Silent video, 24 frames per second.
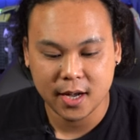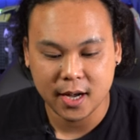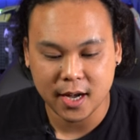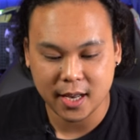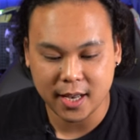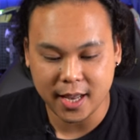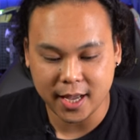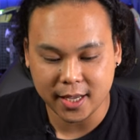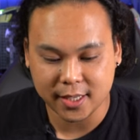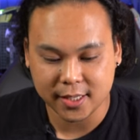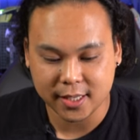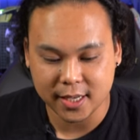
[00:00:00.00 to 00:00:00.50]

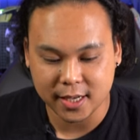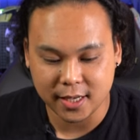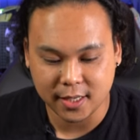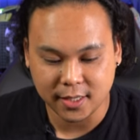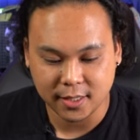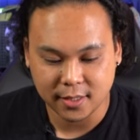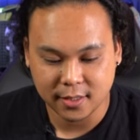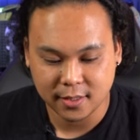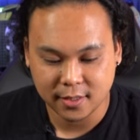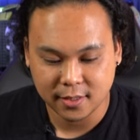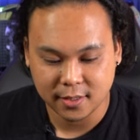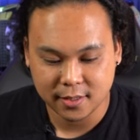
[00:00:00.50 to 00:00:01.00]
Alexa,
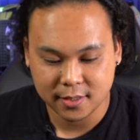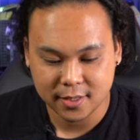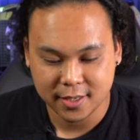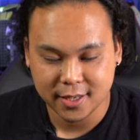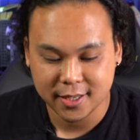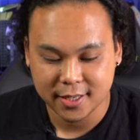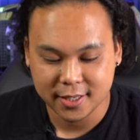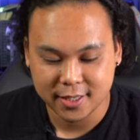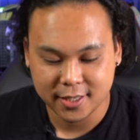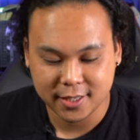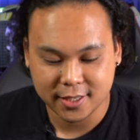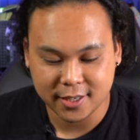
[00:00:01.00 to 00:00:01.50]

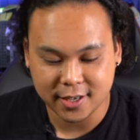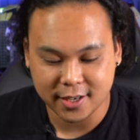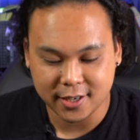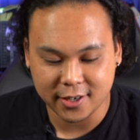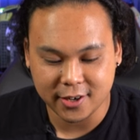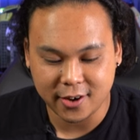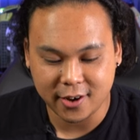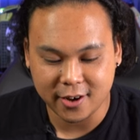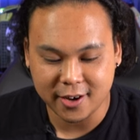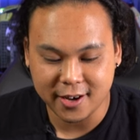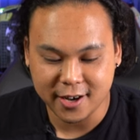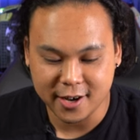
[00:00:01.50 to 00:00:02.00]
turn
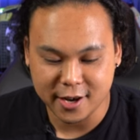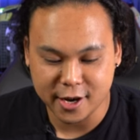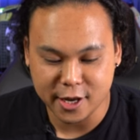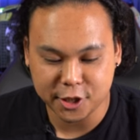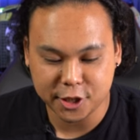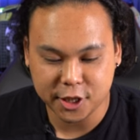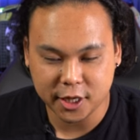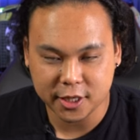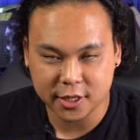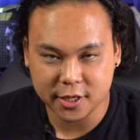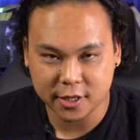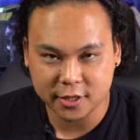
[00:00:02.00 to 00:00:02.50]
on
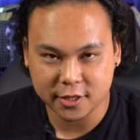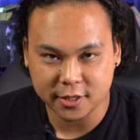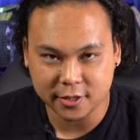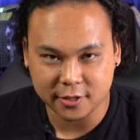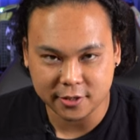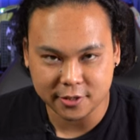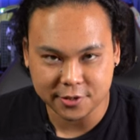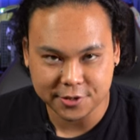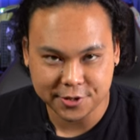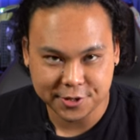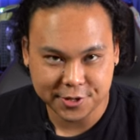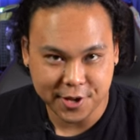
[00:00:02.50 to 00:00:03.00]
Ninja
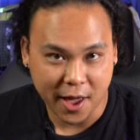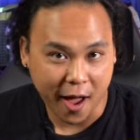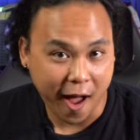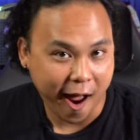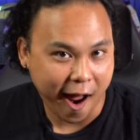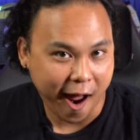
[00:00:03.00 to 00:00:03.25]
Turtles.